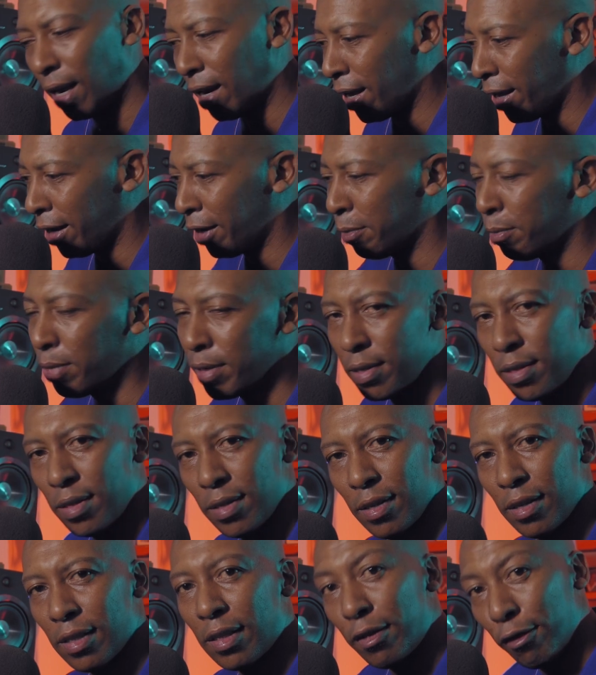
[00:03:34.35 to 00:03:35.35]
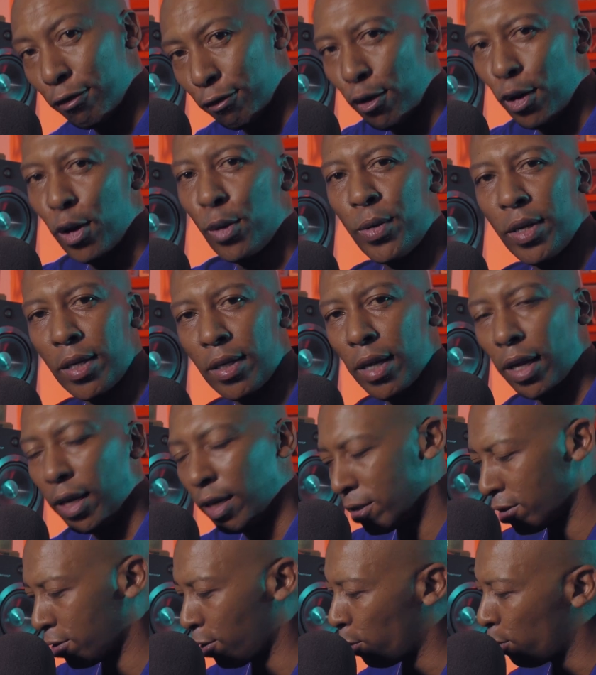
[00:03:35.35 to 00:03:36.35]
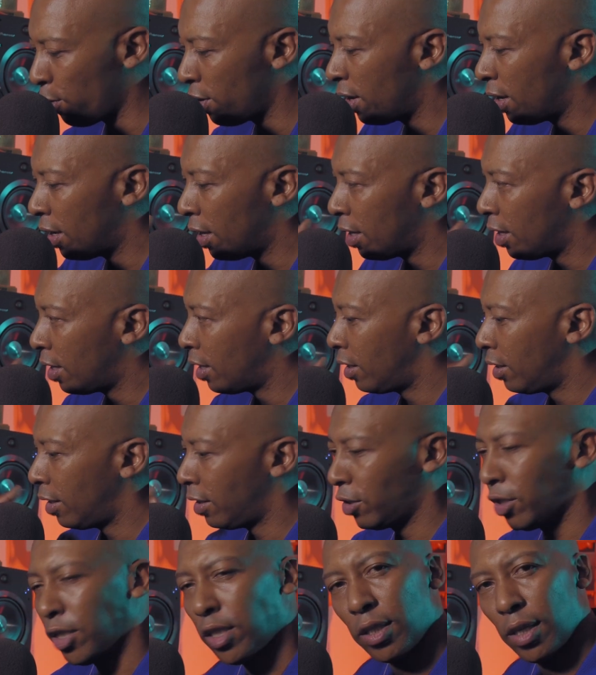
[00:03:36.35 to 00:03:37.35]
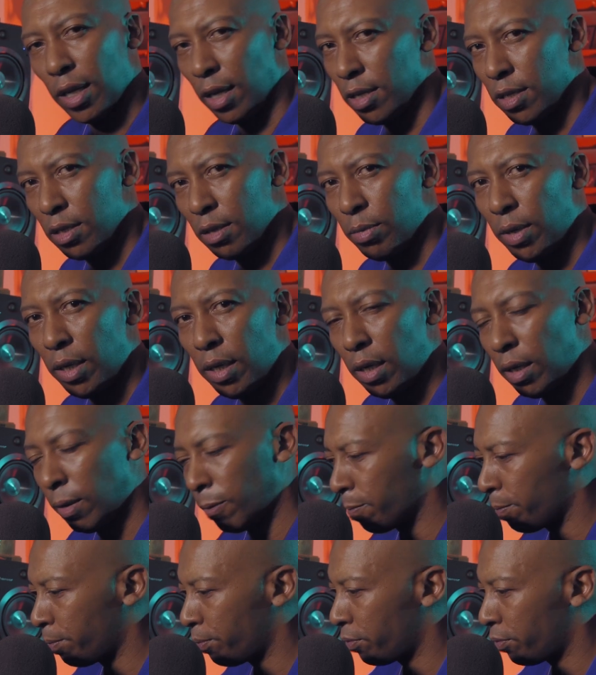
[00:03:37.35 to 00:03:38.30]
I landed business the following day. So that just tells me,